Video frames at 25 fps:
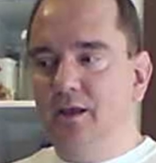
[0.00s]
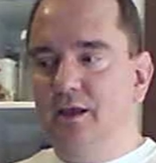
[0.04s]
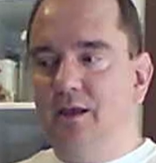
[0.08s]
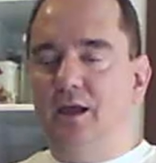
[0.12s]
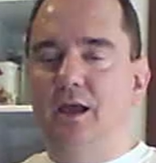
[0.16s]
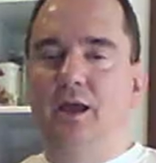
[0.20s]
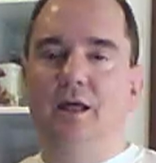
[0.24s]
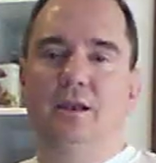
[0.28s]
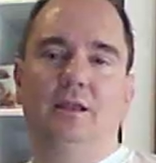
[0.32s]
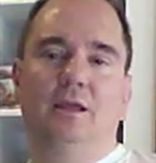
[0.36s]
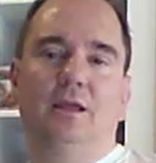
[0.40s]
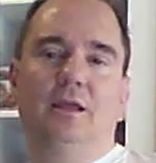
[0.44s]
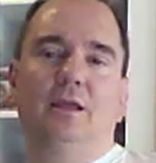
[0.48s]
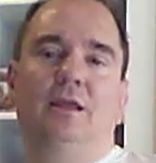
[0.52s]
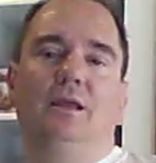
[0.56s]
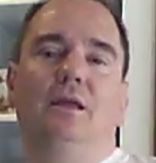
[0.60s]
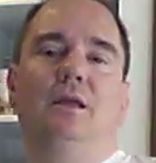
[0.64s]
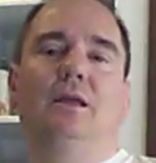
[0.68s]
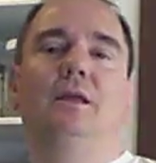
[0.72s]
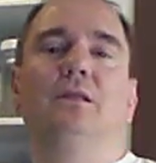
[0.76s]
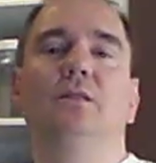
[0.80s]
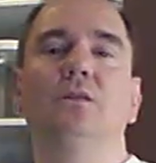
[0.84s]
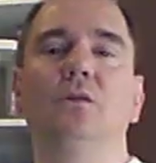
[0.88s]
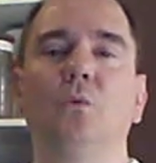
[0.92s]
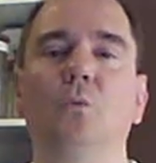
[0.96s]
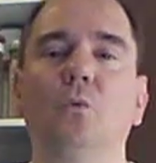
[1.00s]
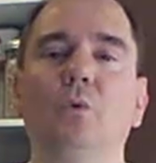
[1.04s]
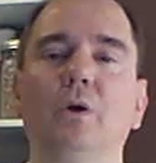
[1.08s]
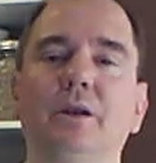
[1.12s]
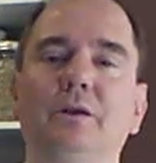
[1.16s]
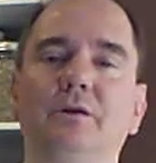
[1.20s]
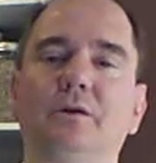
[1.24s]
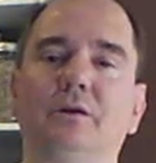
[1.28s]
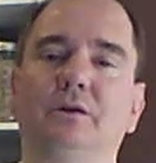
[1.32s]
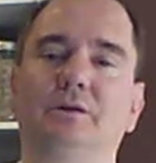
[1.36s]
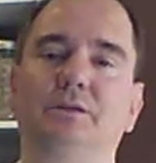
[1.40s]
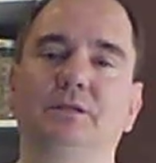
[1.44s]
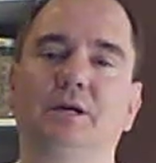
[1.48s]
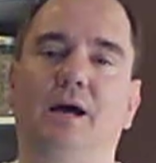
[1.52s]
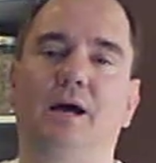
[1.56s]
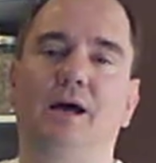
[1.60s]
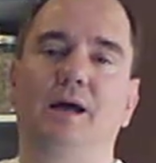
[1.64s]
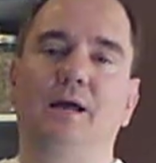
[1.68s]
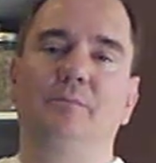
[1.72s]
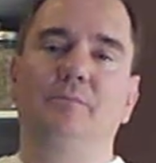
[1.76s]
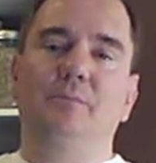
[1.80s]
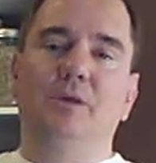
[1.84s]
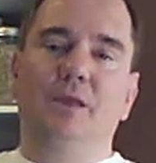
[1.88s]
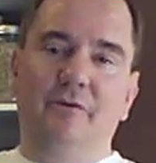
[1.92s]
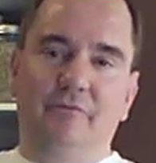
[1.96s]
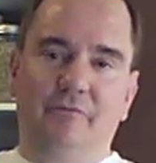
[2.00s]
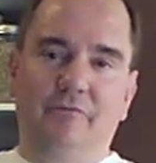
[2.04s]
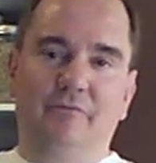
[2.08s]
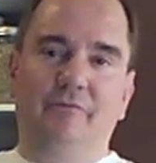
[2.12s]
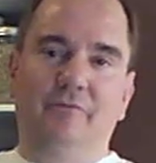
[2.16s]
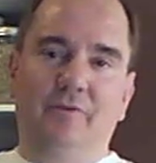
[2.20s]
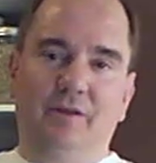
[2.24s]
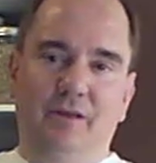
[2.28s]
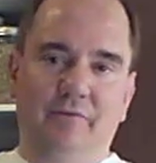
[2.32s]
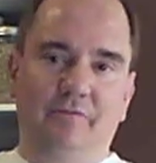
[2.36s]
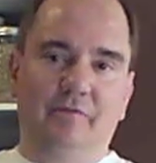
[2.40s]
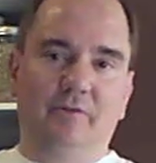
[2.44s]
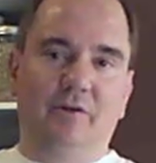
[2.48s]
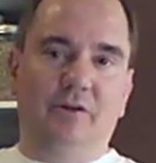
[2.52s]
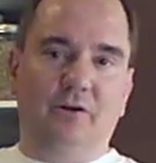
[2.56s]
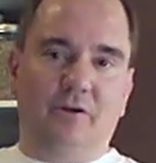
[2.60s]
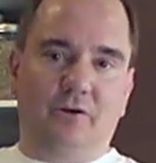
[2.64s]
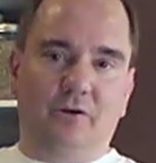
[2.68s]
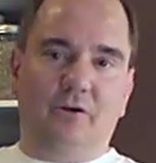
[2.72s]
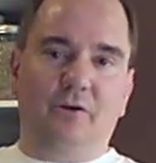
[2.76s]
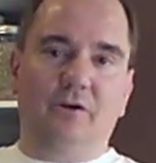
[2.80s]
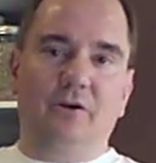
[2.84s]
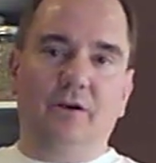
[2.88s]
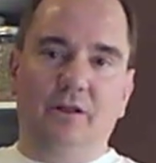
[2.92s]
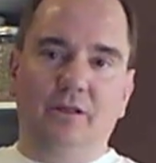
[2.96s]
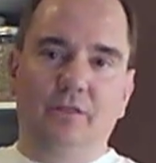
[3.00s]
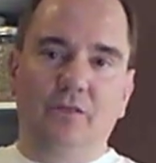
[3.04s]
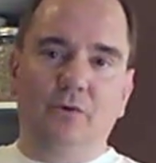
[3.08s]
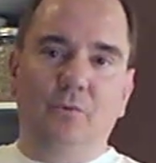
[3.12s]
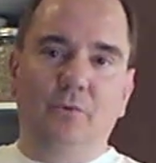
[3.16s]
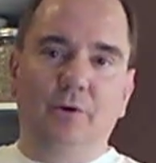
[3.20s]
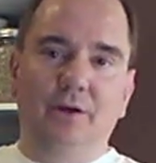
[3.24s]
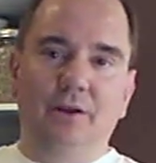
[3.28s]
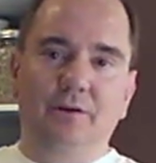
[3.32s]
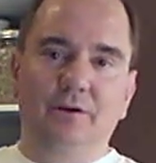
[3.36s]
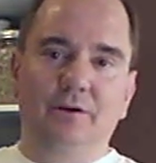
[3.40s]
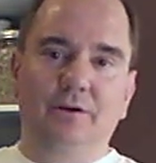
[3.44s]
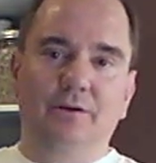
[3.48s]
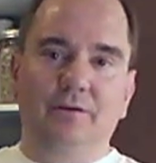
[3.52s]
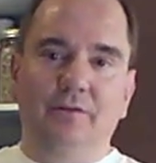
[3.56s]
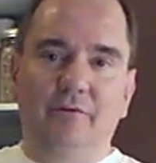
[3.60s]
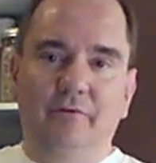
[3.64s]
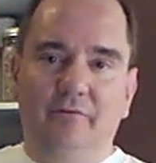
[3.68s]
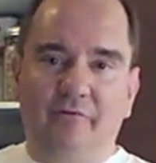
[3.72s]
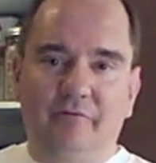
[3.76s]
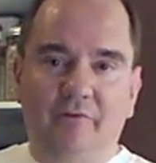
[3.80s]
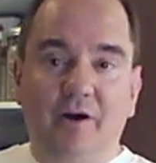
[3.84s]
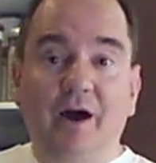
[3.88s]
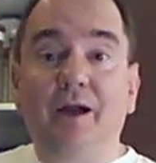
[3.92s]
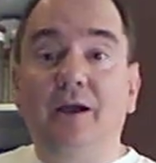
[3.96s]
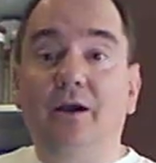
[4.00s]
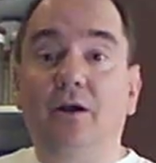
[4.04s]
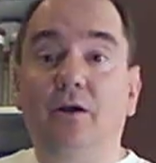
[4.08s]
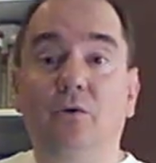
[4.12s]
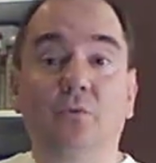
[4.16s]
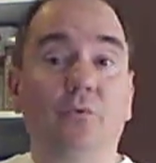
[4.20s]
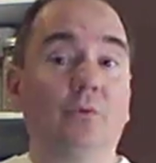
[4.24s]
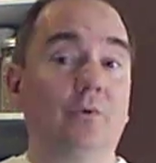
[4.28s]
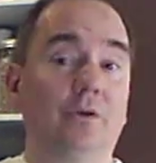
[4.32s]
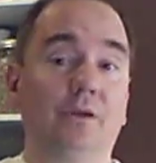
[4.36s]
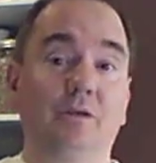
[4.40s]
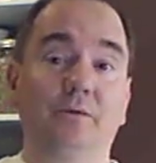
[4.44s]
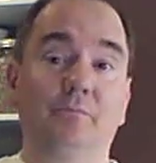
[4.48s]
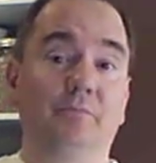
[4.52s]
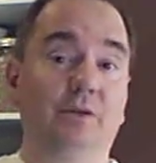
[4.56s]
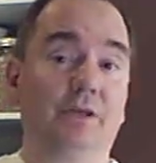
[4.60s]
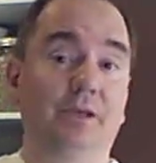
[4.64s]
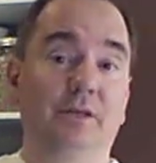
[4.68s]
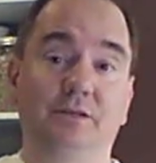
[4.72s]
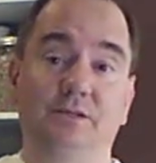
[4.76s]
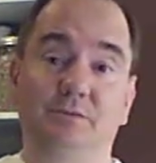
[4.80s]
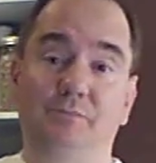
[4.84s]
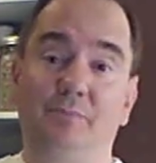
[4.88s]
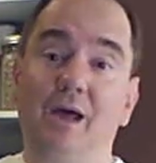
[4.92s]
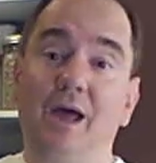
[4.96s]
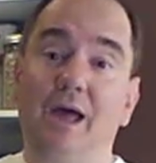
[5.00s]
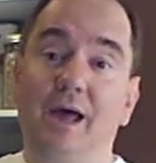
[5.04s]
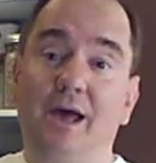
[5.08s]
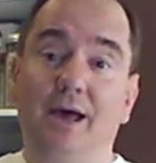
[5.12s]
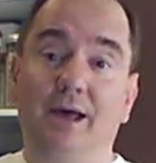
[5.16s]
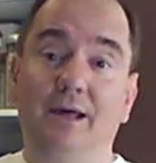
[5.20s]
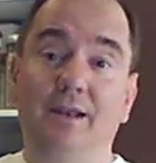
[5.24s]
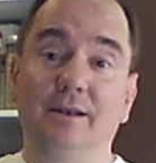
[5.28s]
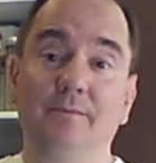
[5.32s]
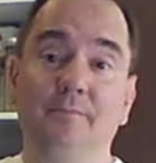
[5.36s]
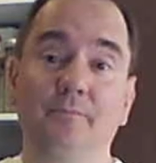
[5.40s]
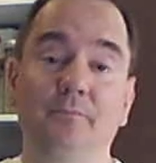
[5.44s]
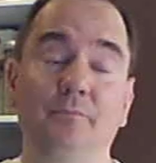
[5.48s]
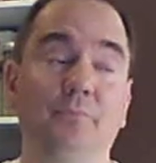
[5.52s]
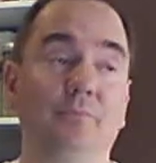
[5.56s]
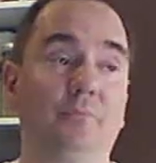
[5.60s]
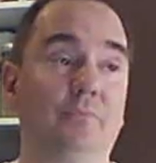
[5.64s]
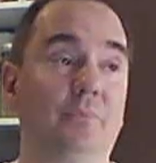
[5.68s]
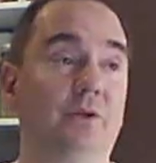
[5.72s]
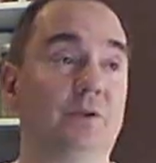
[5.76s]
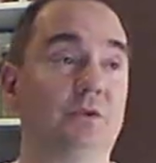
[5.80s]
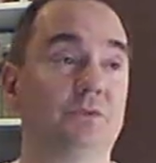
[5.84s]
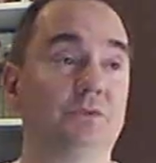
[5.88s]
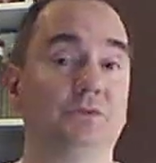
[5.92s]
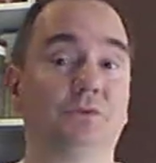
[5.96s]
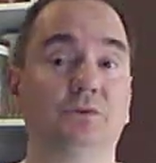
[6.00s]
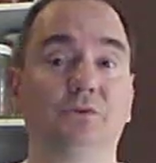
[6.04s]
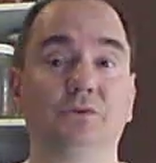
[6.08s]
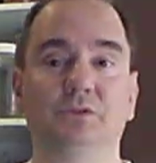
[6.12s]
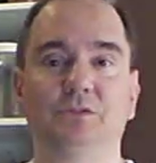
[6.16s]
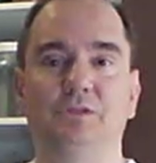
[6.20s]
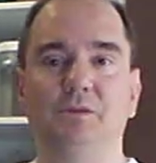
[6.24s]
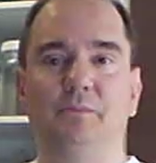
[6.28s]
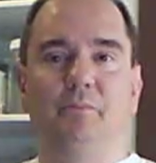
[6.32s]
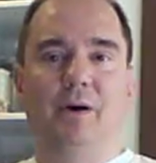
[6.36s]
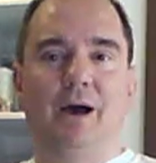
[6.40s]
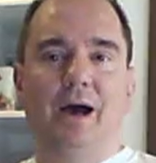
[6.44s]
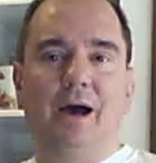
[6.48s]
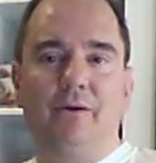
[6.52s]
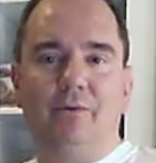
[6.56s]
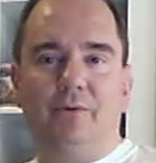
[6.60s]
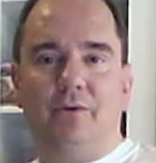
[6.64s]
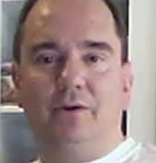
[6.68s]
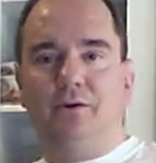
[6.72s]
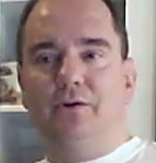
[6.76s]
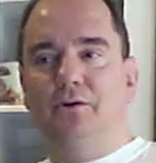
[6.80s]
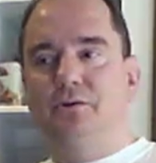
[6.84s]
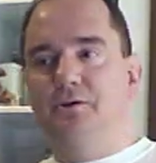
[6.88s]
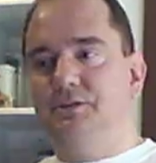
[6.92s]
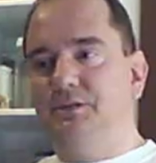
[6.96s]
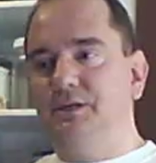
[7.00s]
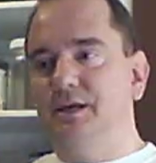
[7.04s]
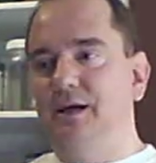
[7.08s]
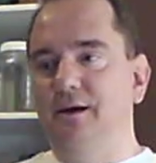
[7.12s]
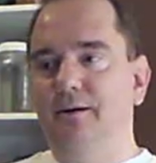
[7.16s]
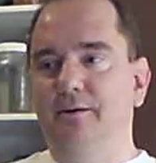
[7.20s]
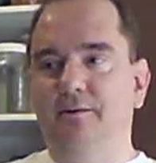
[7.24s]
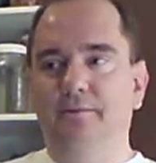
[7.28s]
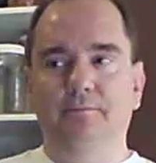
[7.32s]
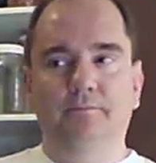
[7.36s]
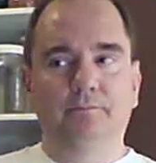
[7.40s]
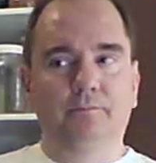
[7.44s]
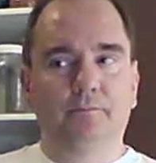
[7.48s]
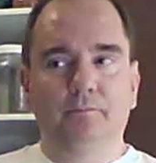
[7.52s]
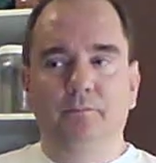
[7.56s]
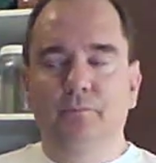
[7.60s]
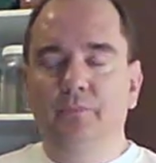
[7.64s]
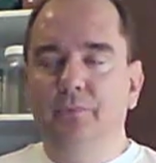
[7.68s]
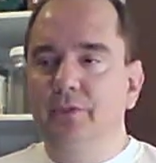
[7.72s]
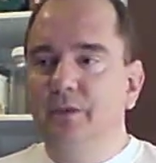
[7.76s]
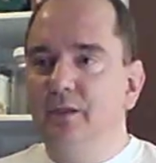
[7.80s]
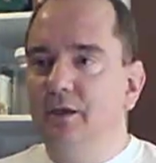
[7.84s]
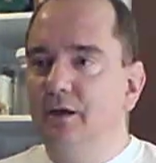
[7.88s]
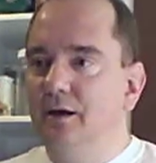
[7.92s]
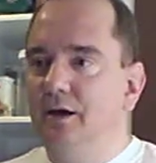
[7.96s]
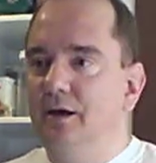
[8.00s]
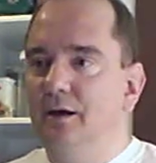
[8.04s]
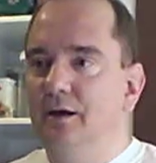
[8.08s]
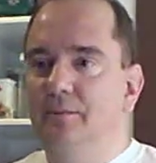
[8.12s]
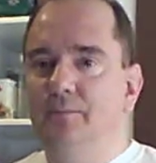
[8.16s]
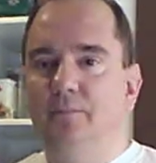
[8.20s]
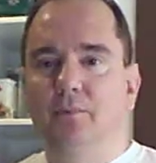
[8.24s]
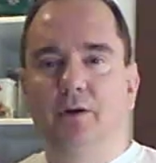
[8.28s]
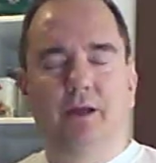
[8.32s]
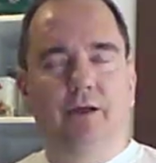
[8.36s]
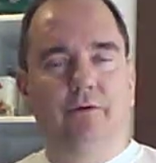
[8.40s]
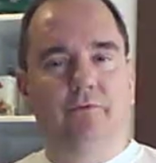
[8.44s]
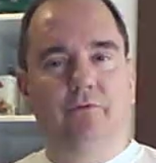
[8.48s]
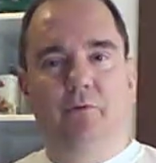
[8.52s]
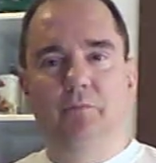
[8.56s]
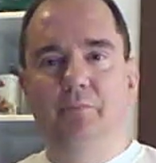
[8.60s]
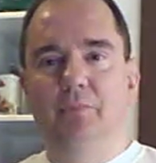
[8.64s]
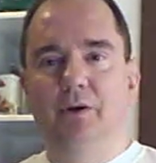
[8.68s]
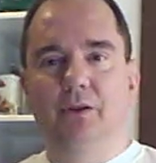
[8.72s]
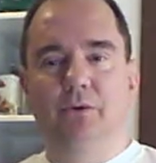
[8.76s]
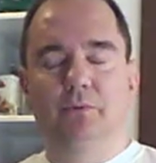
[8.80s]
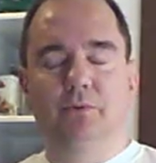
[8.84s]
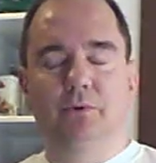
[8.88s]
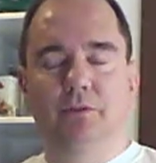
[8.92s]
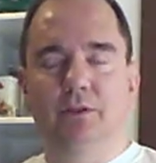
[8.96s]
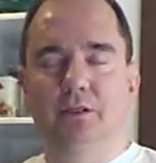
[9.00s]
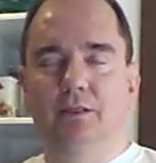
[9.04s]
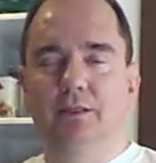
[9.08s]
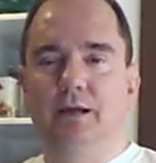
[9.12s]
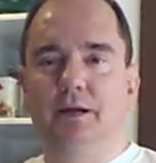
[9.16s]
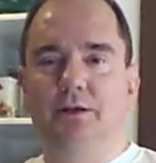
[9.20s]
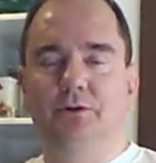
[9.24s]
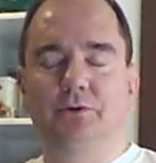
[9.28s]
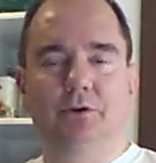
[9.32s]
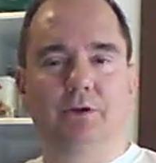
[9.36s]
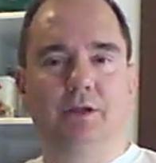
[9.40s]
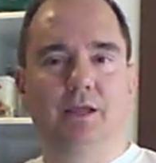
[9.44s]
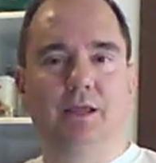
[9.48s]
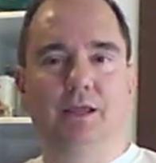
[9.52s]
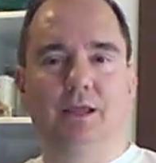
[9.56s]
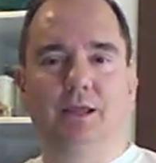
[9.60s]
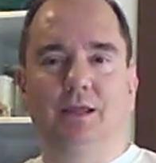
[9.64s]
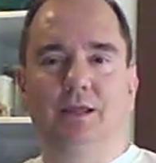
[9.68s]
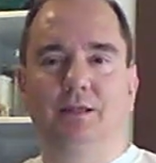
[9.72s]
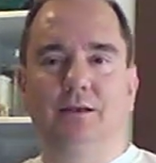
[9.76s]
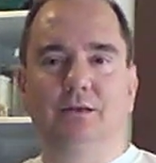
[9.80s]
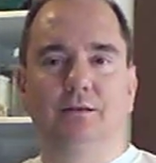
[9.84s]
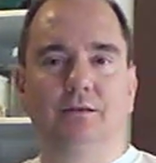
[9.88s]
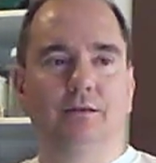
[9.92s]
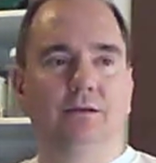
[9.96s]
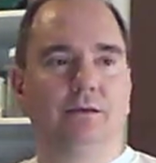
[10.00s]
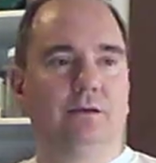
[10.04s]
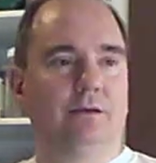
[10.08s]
And in the winter time, if it occurred in the winter, the fire wouldn't be as bad. But as soon as the power goes out, everybody with electric heat,